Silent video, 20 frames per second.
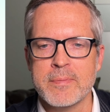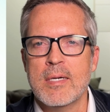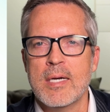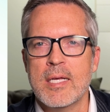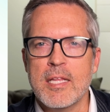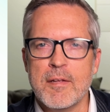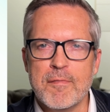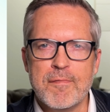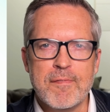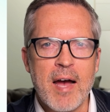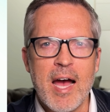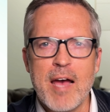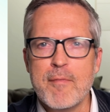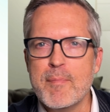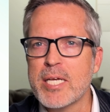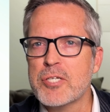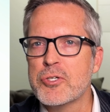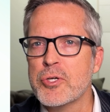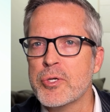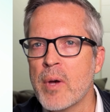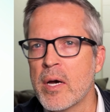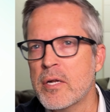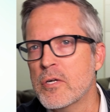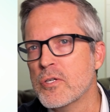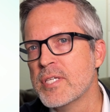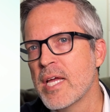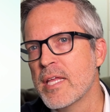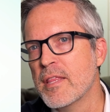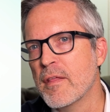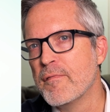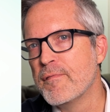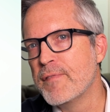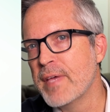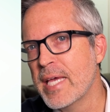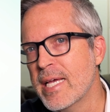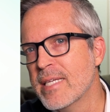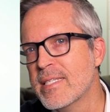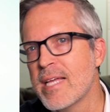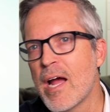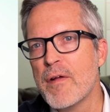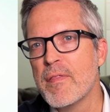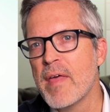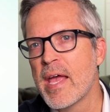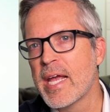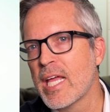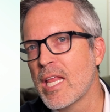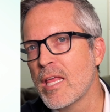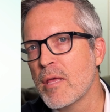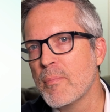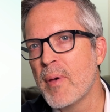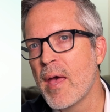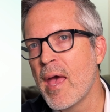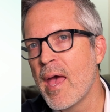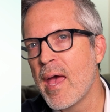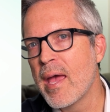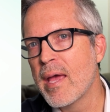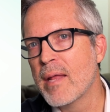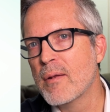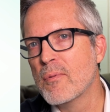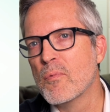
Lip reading: And then 5, make sure you understand the fees. How are they getting paid?